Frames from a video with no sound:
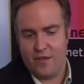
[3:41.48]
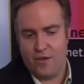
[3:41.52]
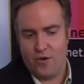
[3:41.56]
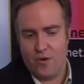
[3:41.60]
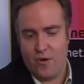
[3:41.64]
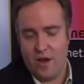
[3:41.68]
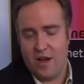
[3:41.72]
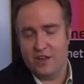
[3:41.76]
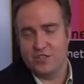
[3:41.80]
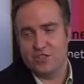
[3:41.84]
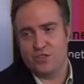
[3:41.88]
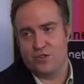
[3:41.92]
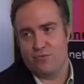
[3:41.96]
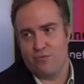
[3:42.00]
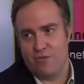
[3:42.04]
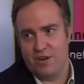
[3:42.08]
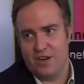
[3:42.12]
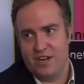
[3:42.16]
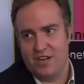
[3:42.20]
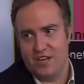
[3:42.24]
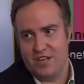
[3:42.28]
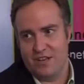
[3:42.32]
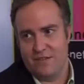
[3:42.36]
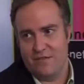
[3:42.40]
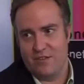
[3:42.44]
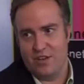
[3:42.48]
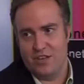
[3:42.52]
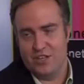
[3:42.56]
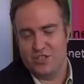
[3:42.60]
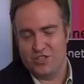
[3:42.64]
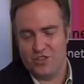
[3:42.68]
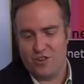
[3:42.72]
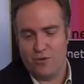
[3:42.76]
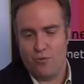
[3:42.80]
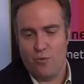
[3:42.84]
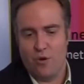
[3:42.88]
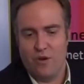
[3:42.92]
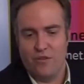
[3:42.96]
has a 3D TV. So
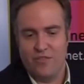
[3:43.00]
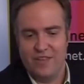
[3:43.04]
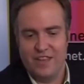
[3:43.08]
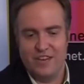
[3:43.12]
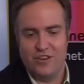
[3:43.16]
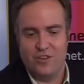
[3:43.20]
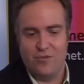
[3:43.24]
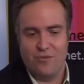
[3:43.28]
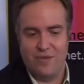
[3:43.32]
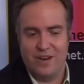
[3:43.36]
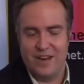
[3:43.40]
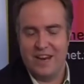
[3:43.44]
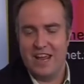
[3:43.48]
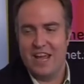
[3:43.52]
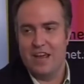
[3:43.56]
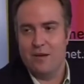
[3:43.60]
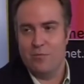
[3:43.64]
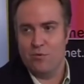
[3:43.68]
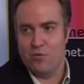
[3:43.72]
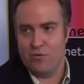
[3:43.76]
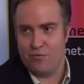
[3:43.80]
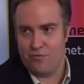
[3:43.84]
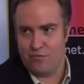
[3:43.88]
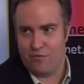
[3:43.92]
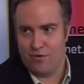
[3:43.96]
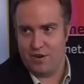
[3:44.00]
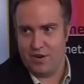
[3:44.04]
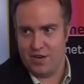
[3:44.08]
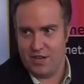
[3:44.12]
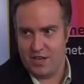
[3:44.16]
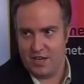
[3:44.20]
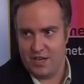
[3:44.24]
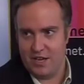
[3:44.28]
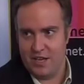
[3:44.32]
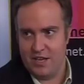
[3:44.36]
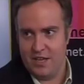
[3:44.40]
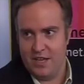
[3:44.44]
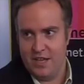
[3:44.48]
they will need to enable
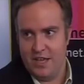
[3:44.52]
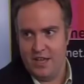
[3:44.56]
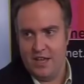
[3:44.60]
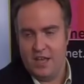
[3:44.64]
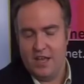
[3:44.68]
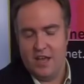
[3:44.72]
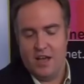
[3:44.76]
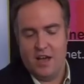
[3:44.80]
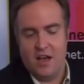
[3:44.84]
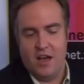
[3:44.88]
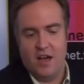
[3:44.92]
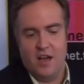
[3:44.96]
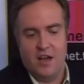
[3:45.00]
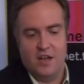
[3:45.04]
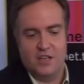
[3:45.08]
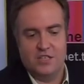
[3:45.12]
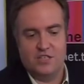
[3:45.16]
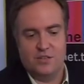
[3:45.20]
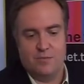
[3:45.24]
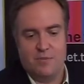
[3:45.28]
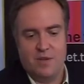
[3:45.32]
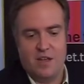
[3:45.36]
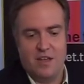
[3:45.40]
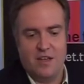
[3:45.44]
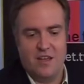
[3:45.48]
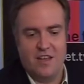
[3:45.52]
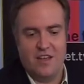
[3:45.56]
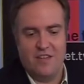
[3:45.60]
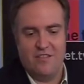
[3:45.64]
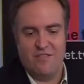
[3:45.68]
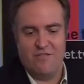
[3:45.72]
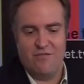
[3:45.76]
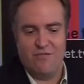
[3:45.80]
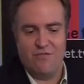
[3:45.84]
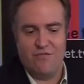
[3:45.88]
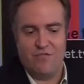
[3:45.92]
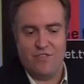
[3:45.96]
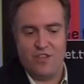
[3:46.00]
3D,
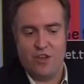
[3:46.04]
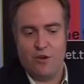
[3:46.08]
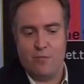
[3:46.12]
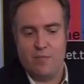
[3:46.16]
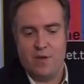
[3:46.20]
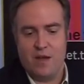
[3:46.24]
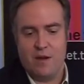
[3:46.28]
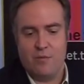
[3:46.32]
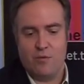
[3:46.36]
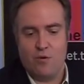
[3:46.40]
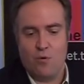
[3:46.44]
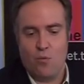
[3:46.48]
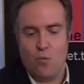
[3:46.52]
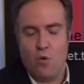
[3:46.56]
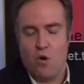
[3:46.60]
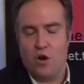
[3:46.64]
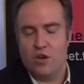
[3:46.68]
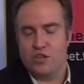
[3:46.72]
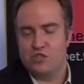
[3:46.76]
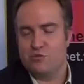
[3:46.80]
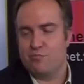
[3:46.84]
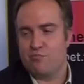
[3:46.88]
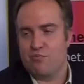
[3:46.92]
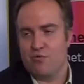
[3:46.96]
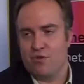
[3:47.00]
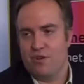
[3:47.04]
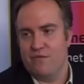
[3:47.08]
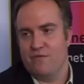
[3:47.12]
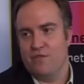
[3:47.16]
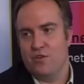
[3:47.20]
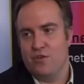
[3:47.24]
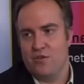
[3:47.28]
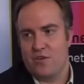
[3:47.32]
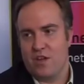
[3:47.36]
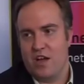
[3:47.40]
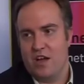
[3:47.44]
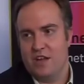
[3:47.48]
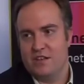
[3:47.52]
and they'll be able to watch
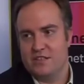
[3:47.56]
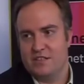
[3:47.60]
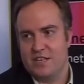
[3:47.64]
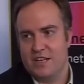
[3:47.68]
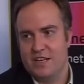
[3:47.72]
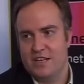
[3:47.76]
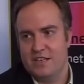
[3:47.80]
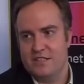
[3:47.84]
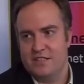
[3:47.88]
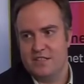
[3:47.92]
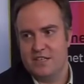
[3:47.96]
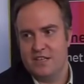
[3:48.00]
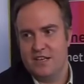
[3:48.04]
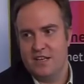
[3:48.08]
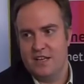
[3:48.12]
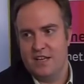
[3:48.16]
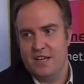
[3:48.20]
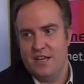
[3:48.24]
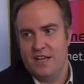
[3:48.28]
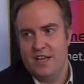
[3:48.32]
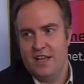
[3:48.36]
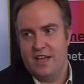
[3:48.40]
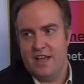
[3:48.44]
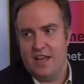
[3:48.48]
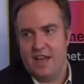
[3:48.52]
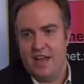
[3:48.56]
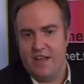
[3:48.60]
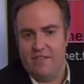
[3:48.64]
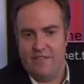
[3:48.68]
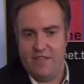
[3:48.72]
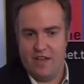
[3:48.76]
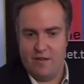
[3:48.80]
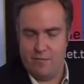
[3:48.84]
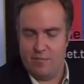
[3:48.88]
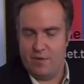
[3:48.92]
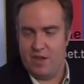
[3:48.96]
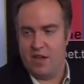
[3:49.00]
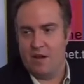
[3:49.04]
preview content and
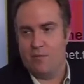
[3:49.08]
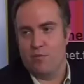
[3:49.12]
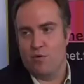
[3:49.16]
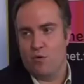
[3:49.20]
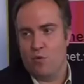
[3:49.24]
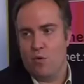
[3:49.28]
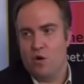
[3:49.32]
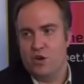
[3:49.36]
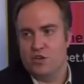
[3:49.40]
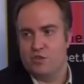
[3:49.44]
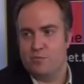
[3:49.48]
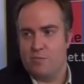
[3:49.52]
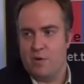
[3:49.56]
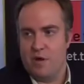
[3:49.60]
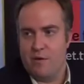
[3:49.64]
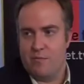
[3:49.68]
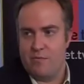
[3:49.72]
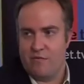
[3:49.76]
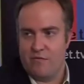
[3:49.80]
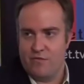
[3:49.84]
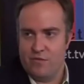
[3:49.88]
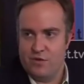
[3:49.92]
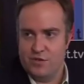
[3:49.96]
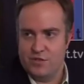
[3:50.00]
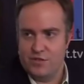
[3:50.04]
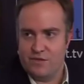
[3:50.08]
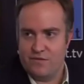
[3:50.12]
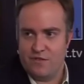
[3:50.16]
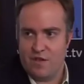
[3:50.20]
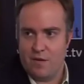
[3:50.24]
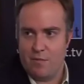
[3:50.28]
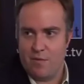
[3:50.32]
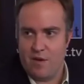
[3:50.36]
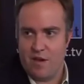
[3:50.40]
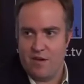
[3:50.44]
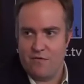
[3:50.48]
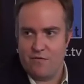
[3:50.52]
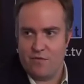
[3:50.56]
then be able to watch pay-per-views if they
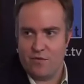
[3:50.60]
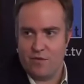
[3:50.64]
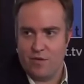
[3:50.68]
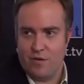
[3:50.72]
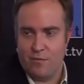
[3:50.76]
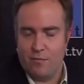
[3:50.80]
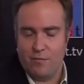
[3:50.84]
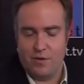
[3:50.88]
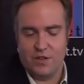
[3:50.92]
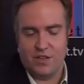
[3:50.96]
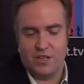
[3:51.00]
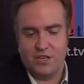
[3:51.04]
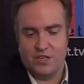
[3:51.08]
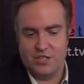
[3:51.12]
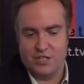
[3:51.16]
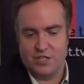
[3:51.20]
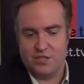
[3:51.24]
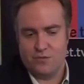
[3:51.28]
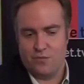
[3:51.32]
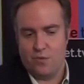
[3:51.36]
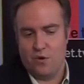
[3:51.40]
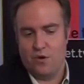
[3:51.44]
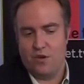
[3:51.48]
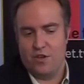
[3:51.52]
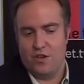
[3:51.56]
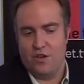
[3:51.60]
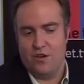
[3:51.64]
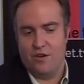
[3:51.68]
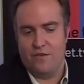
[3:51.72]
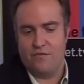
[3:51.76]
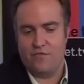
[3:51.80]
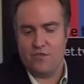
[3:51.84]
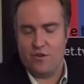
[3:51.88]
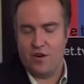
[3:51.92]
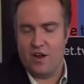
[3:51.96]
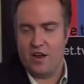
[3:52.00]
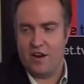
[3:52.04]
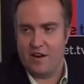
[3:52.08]
pay for them. But they just won't, you know, if
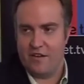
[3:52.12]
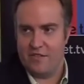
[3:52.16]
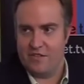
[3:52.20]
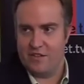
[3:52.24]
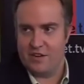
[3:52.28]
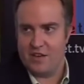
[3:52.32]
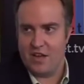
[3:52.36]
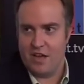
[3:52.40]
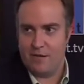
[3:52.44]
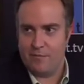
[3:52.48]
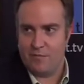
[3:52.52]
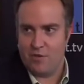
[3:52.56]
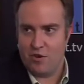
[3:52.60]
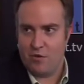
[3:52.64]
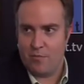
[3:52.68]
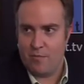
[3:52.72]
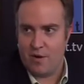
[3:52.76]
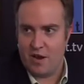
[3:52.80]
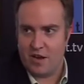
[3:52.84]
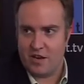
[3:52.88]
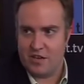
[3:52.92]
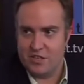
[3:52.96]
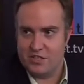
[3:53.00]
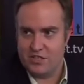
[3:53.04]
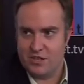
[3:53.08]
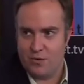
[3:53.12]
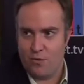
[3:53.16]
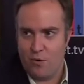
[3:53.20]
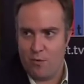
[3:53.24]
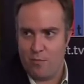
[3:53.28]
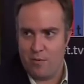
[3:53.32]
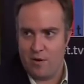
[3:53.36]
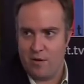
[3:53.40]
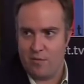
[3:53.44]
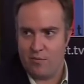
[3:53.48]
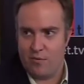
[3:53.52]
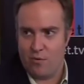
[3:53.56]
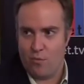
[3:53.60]
they're not on the top tier package, they won't
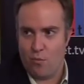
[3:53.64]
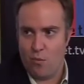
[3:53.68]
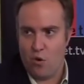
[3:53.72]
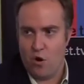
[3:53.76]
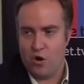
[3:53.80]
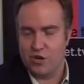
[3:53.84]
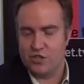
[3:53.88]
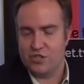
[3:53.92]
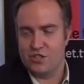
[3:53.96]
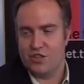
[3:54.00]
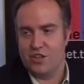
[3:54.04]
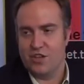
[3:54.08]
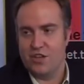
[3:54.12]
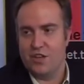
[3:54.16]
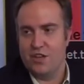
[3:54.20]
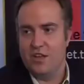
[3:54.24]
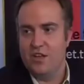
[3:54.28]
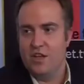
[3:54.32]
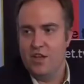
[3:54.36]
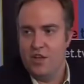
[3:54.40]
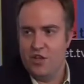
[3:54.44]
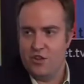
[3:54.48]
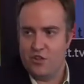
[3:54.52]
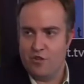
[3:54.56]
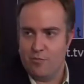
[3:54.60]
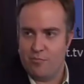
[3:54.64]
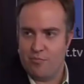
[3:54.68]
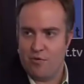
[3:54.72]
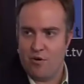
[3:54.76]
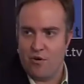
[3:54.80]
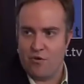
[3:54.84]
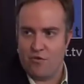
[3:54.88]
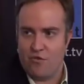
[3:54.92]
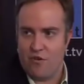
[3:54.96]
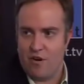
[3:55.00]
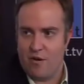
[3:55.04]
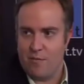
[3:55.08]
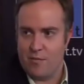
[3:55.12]
be able to watch the
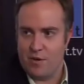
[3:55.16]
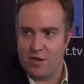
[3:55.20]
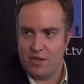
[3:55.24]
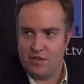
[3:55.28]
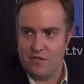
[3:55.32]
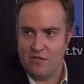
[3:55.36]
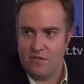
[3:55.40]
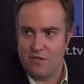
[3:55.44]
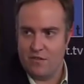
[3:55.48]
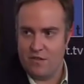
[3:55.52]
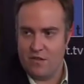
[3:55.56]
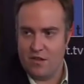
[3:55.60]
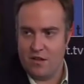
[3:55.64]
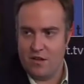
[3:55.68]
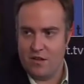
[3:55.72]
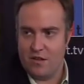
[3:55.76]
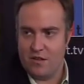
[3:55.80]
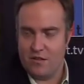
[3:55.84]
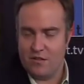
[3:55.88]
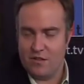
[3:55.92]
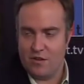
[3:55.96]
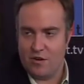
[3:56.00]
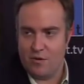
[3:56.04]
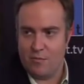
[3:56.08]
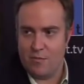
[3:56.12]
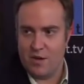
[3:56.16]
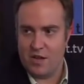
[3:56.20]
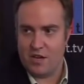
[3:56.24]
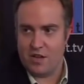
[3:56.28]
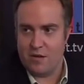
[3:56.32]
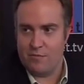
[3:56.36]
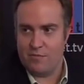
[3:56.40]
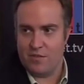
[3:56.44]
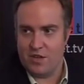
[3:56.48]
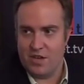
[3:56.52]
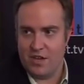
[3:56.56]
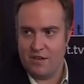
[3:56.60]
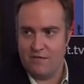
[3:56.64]
programming and that'll make
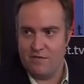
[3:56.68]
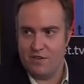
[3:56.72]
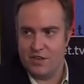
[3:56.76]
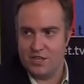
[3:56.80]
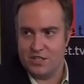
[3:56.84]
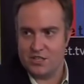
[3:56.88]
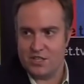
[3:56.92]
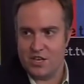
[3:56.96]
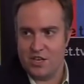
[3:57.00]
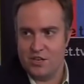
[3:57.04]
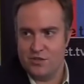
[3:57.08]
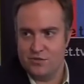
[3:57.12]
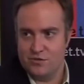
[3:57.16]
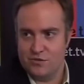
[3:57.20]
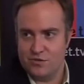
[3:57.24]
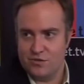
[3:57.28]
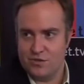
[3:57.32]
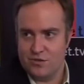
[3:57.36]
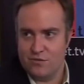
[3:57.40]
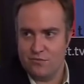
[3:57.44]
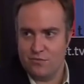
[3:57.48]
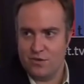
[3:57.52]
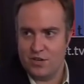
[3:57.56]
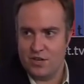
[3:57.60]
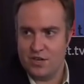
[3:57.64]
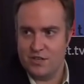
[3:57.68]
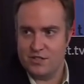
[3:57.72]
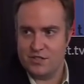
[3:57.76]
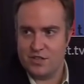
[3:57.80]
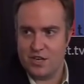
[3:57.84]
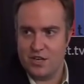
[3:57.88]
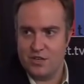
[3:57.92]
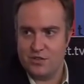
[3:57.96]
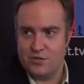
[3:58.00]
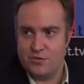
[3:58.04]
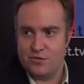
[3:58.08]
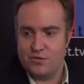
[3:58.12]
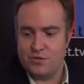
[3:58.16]
up the evening schedules and weekend
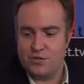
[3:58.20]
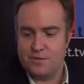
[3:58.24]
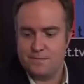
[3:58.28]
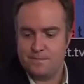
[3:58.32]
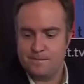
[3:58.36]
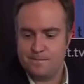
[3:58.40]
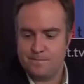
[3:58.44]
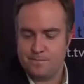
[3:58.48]
schedules.